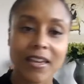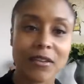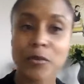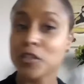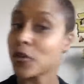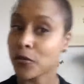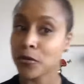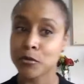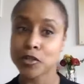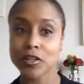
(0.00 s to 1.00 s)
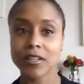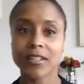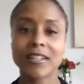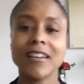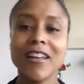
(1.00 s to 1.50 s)
yet, which although you
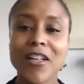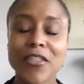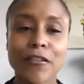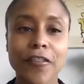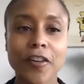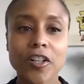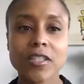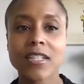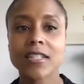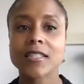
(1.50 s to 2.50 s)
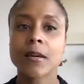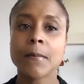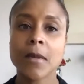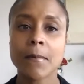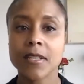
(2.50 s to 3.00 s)
should, the first is
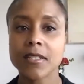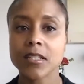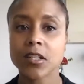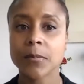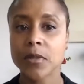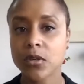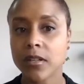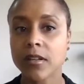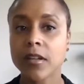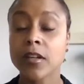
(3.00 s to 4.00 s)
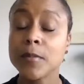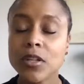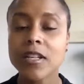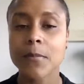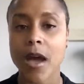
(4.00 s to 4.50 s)
commitment to
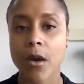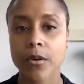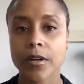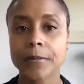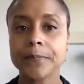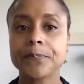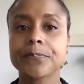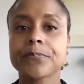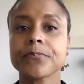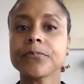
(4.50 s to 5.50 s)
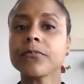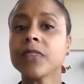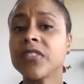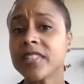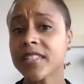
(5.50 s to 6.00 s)
community power.
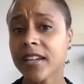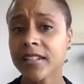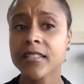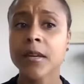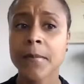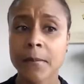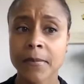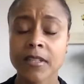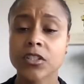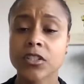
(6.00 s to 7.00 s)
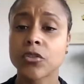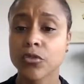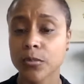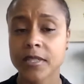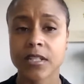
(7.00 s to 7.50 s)
The second is commitment to
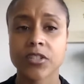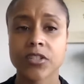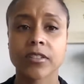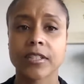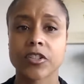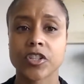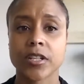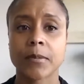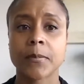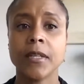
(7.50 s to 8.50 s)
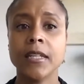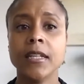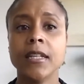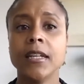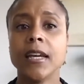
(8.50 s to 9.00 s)
group-centered leadership.
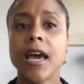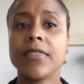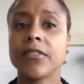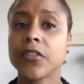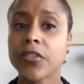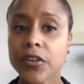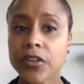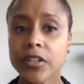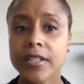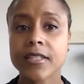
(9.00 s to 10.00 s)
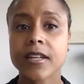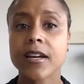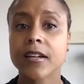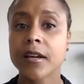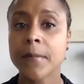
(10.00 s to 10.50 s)
And then the third is
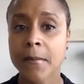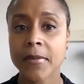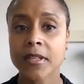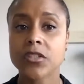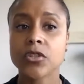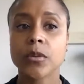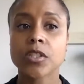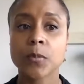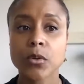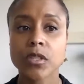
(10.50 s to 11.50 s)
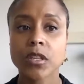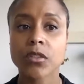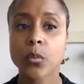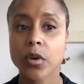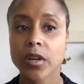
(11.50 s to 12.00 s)
a commitment to exposing
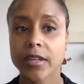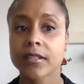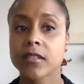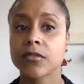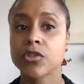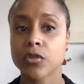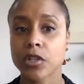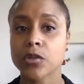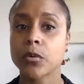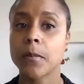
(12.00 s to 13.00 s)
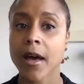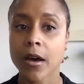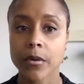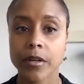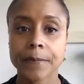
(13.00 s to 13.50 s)
the workings of structural
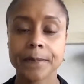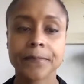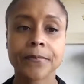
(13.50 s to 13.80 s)
power.